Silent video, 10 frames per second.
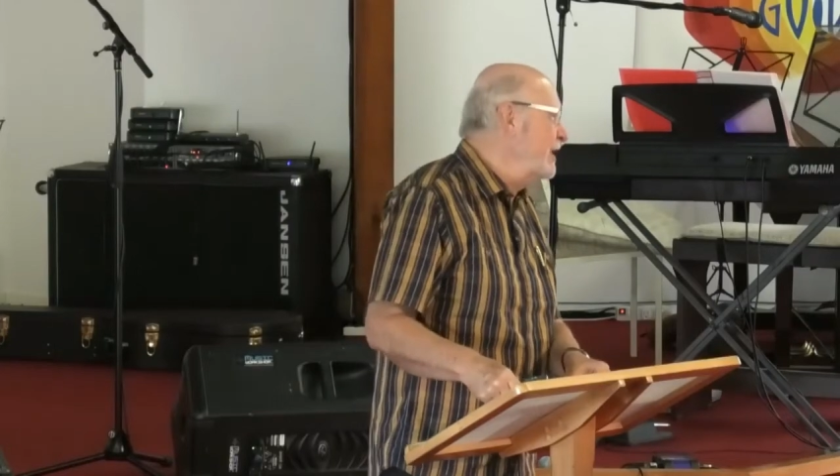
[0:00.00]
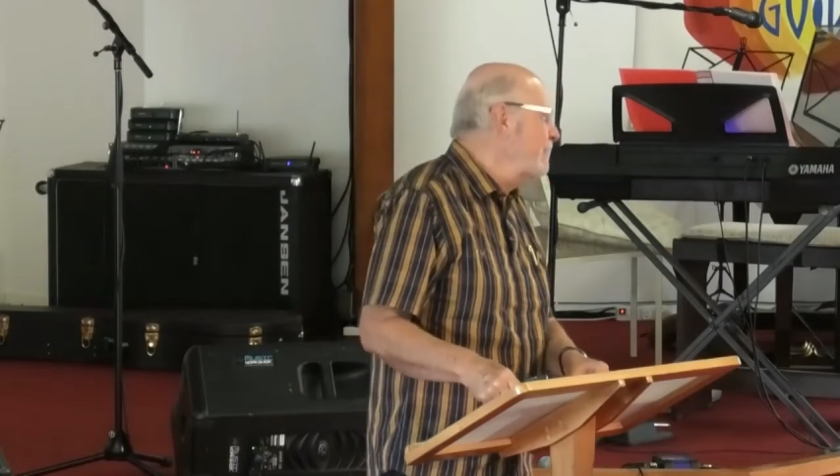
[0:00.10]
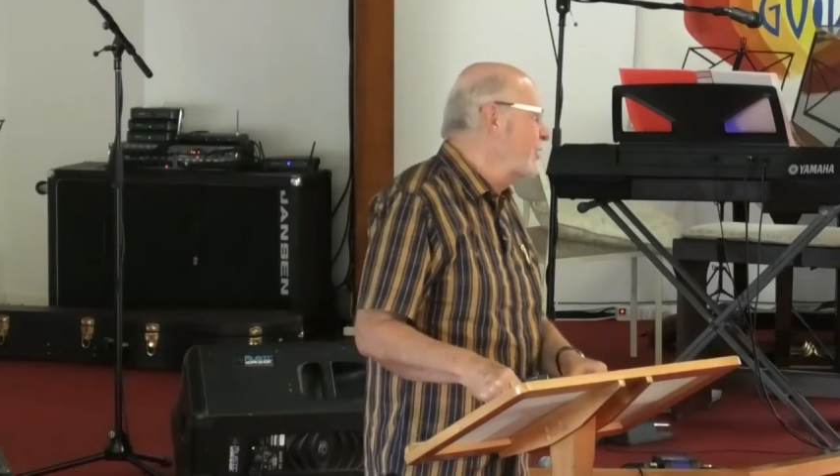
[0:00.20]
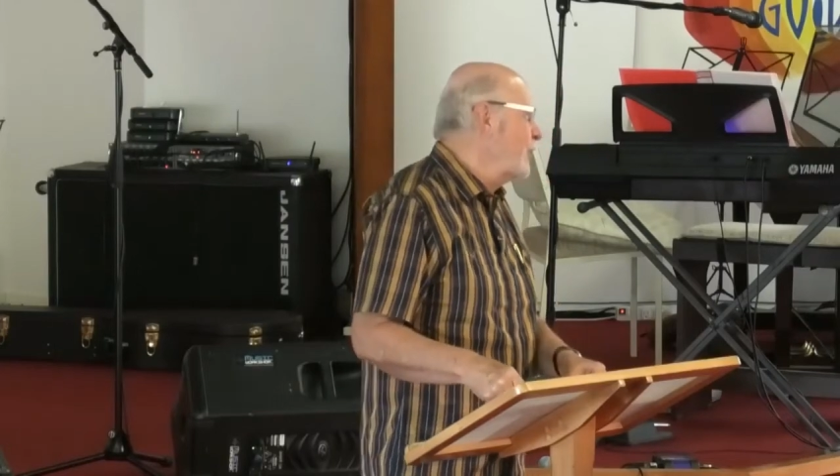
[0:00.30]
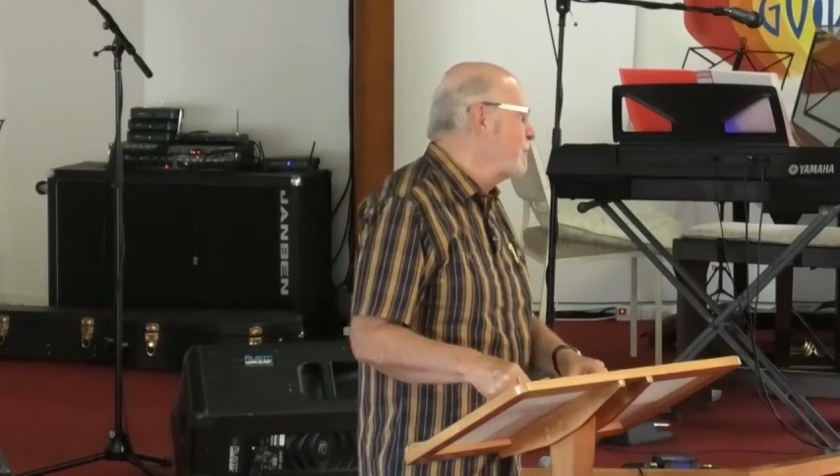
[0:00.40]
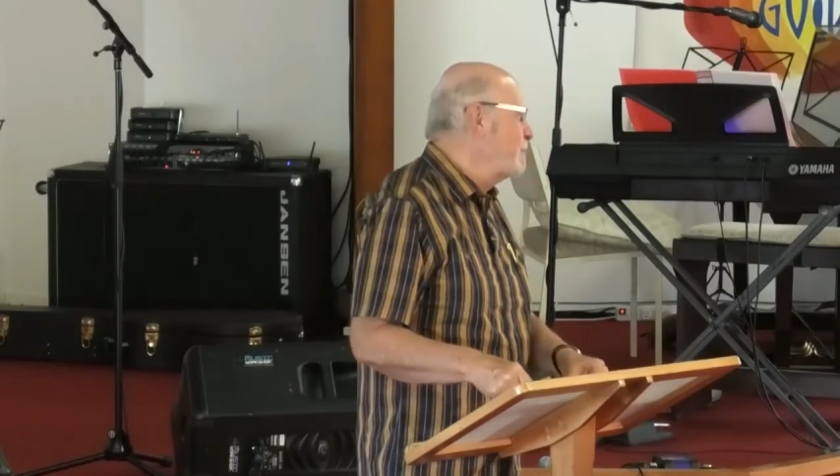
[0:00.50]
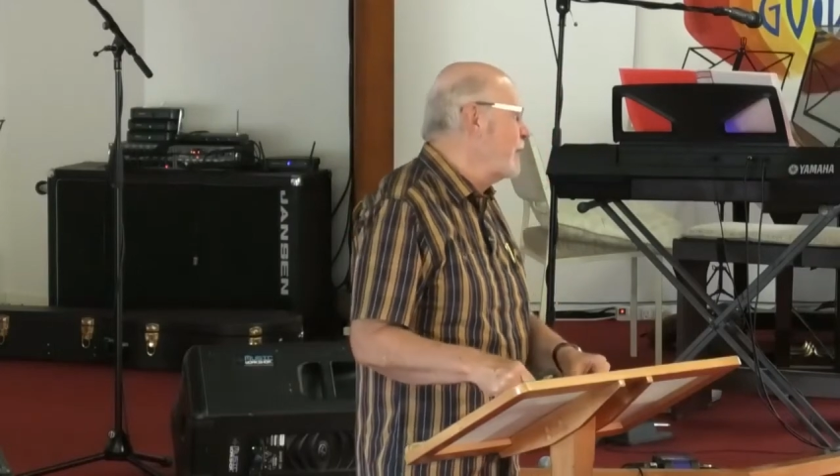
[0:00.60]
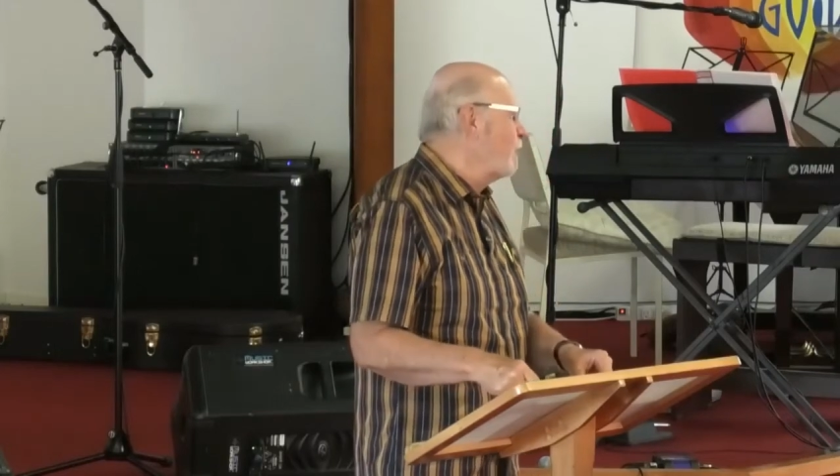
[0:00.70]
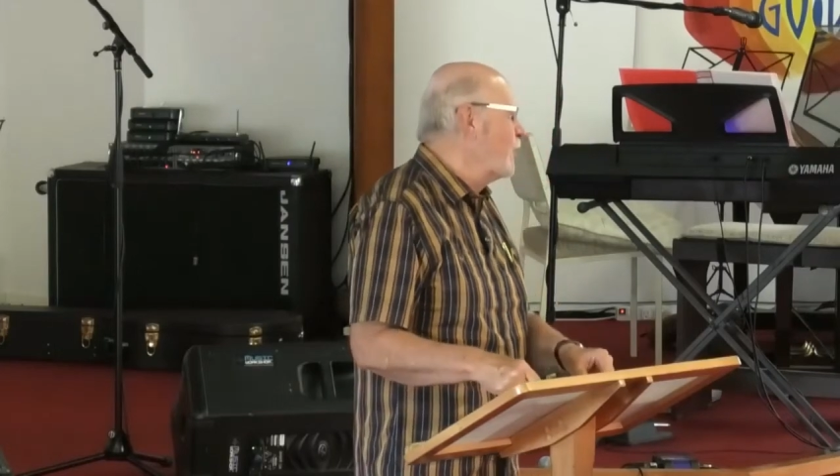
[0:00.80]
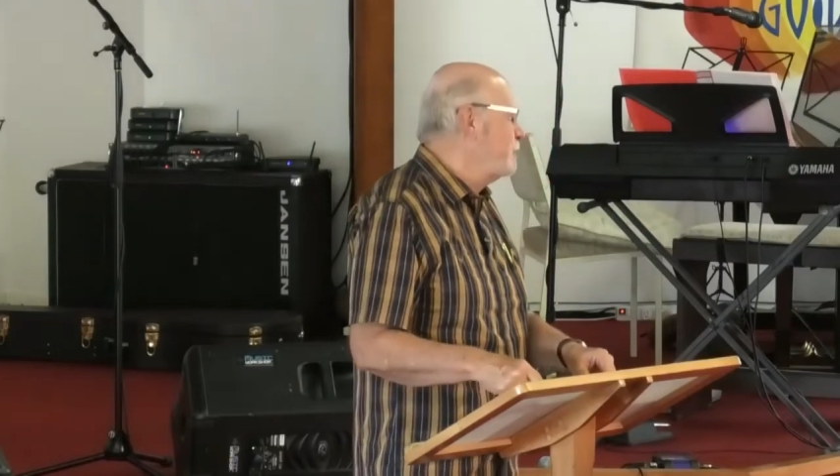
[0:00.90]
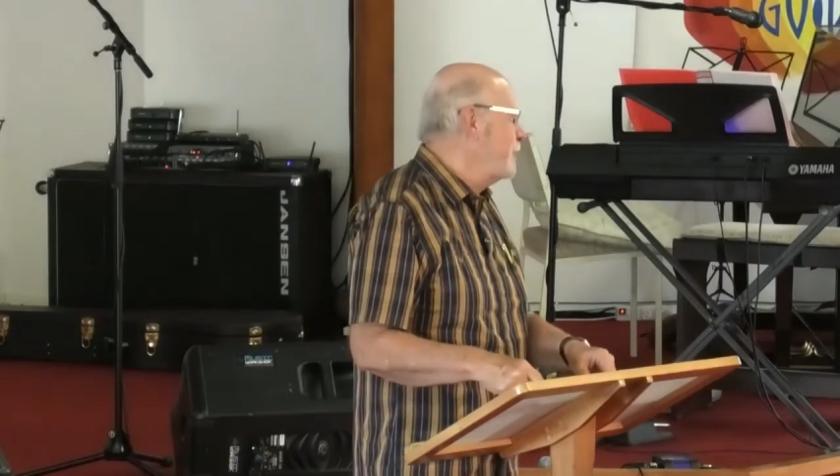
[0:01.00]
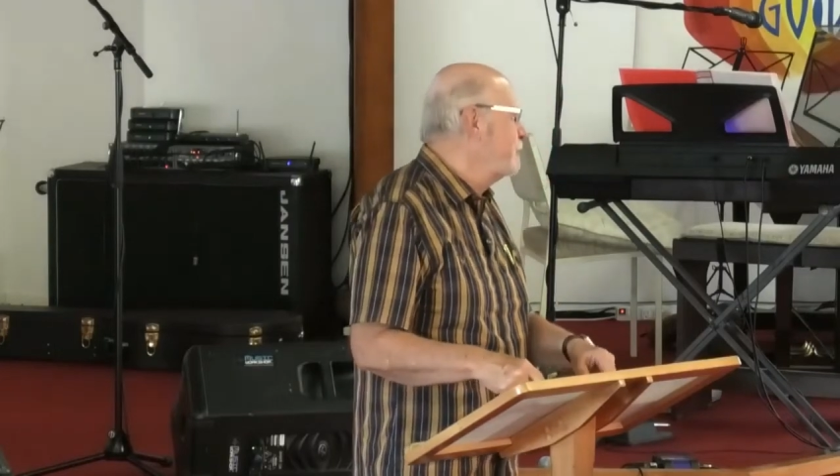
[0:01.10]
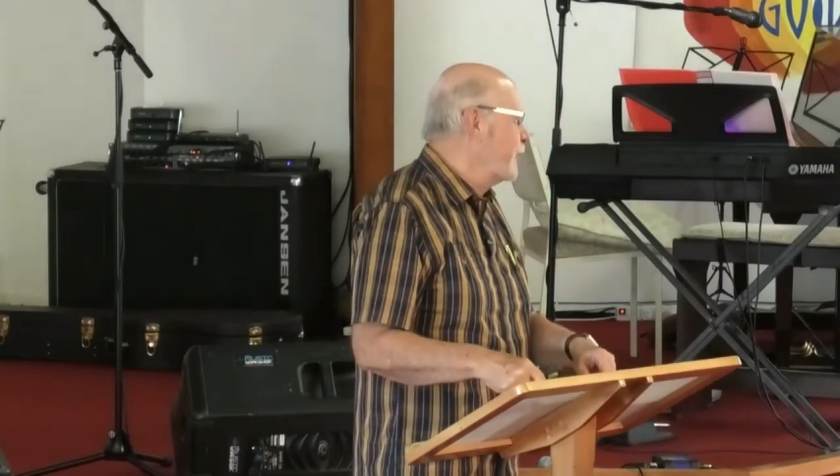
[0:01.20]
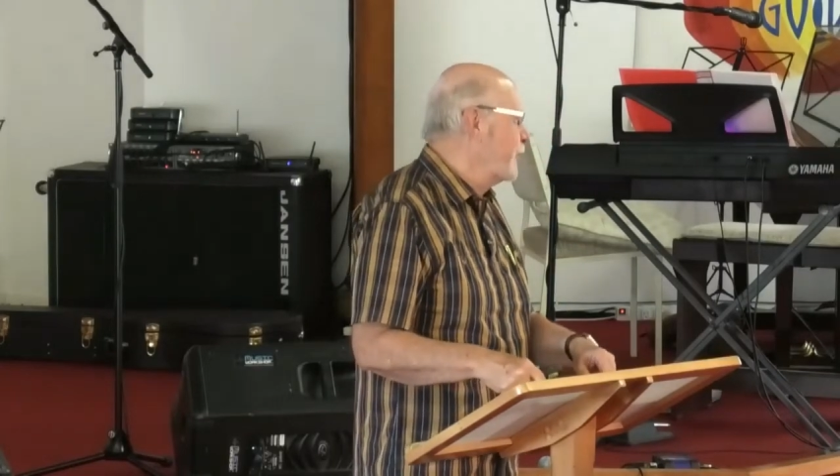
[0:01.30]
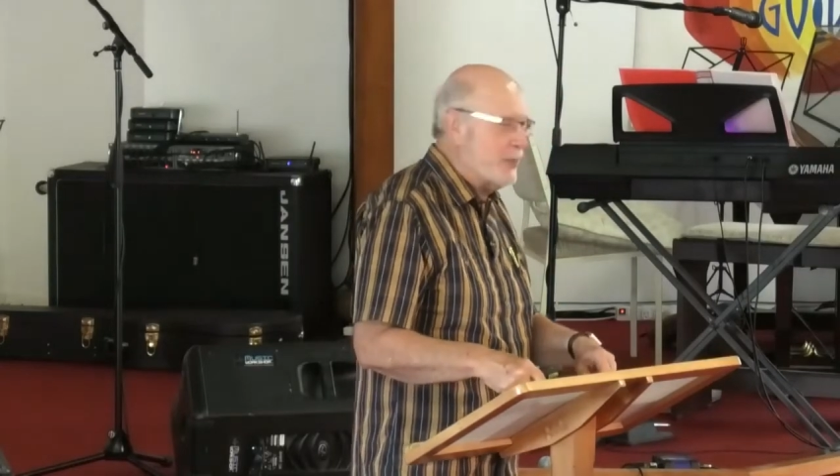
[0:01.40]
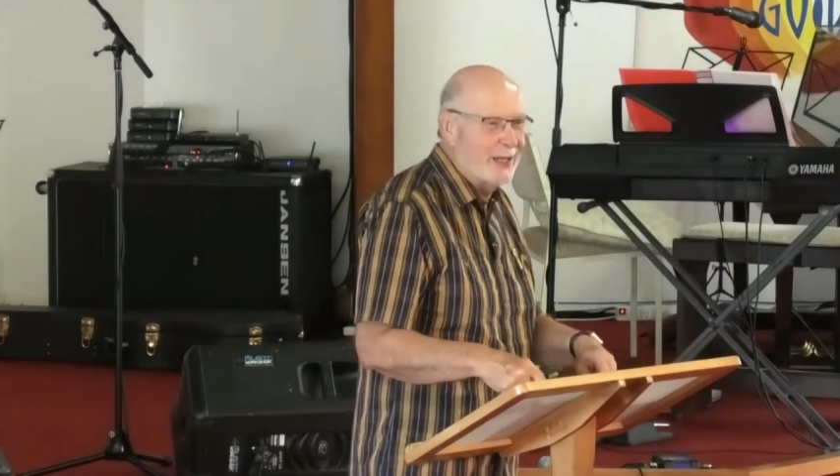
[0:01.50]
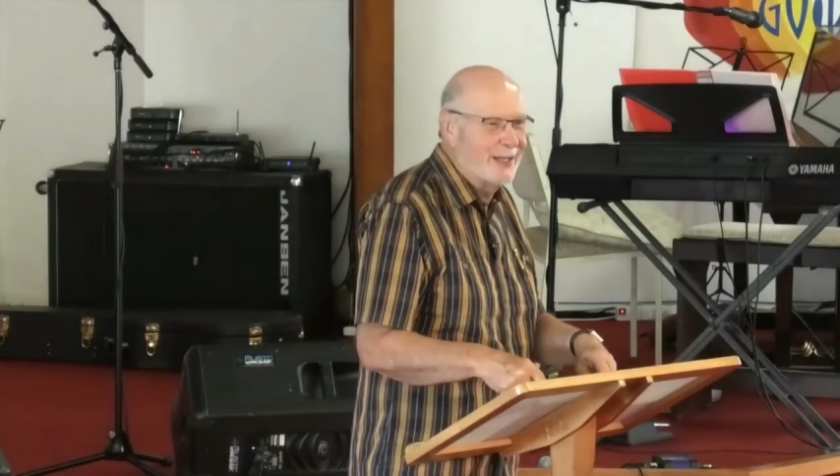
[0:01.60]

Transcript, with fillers: about what people think